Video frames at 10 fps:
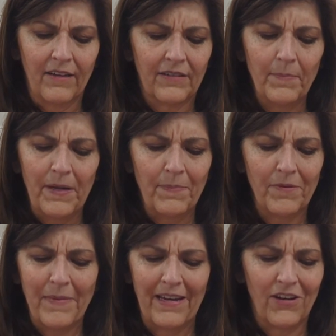Some people
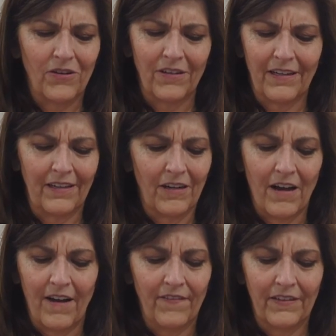make yogurt in their
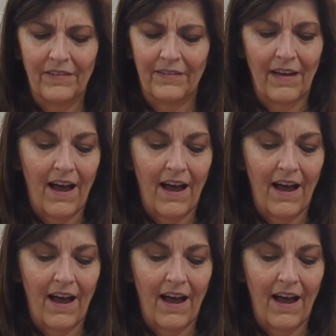ovens.